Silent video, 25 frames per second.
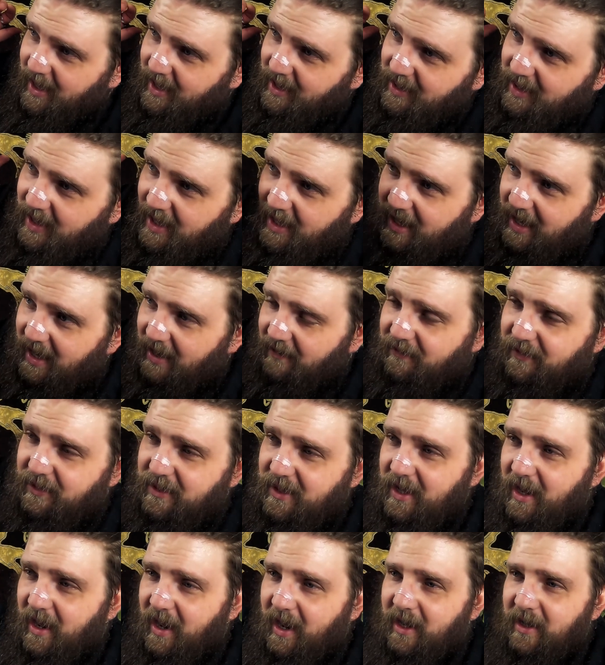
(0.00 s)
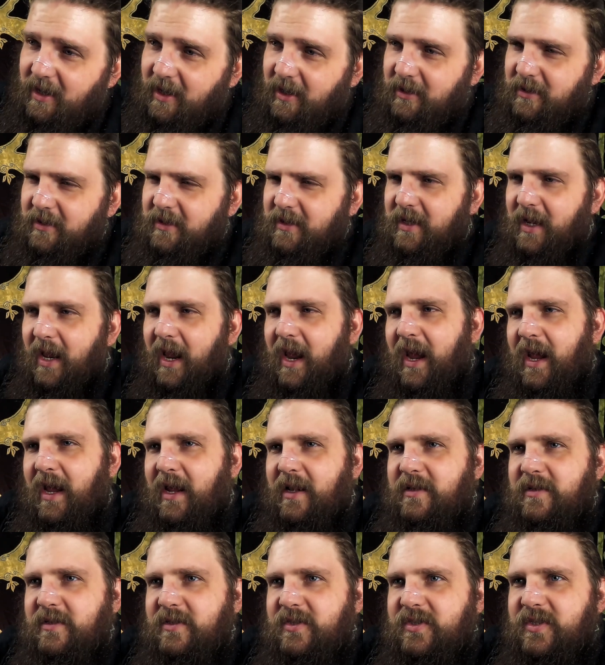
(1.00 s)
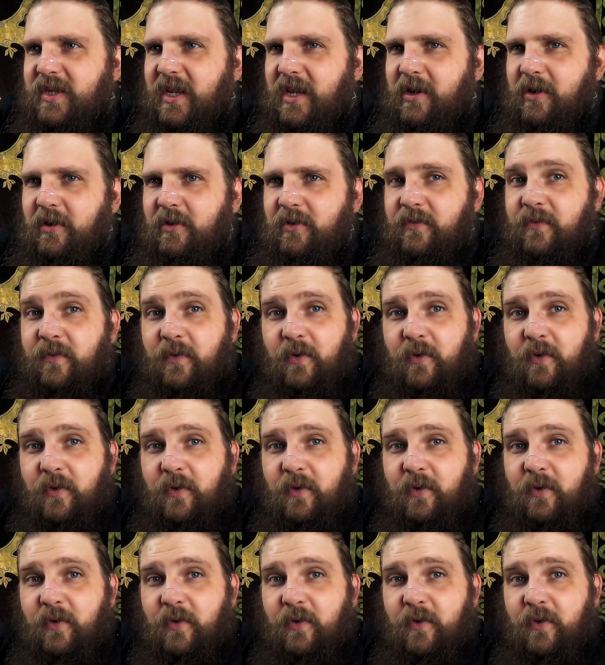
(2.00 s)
they left the island and sailed